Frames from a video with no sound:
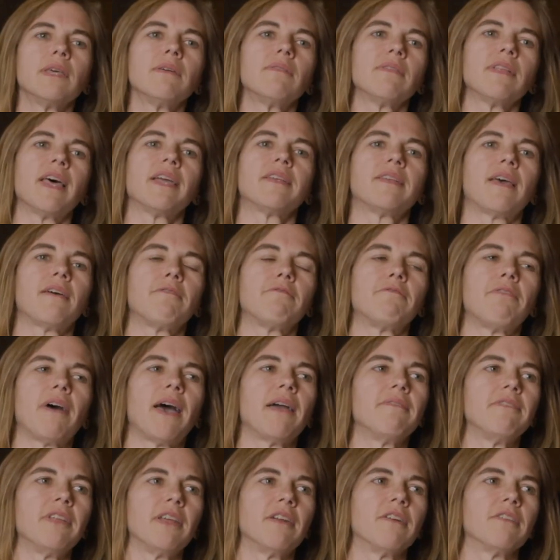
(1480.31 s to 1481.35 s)
would like to have
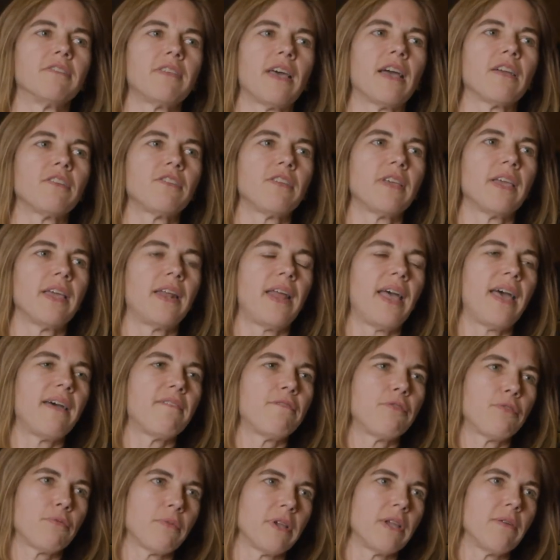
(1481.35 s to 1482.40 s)
5 dinners actually, and I
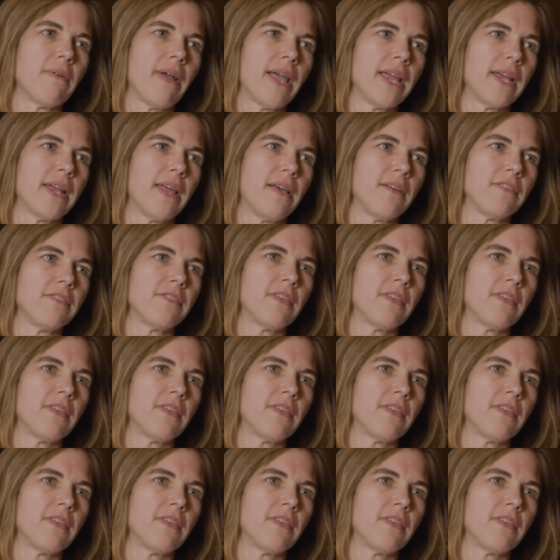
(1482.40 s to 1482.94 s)
have 3 right now.